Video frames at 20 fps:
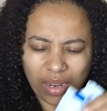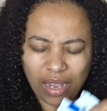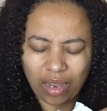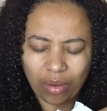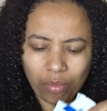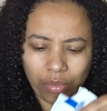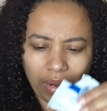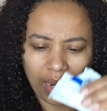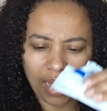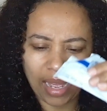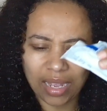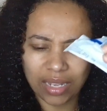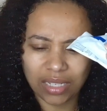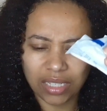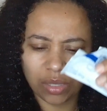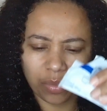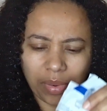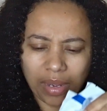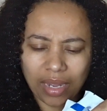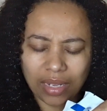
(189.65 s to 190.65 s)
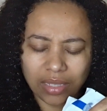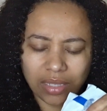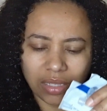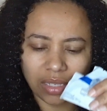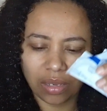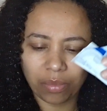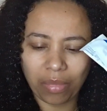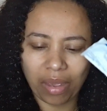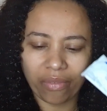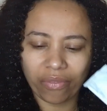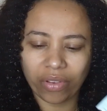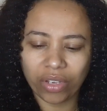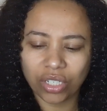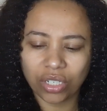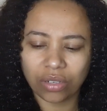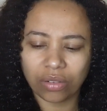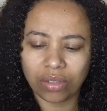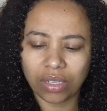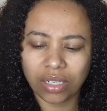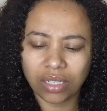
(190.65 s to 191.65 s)
like blind spots in my
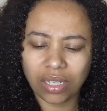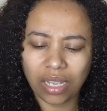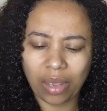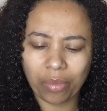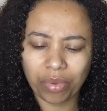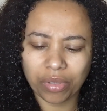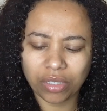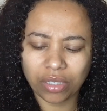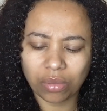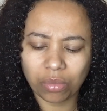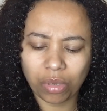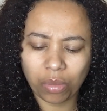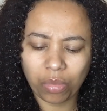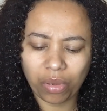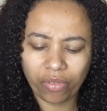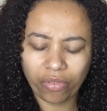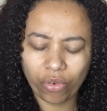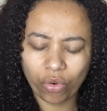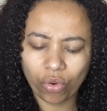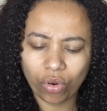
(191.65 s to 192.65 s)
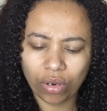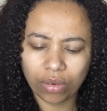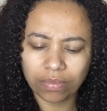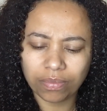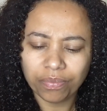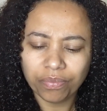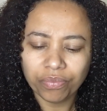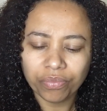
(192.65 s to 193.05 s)
vision. This happened to me before.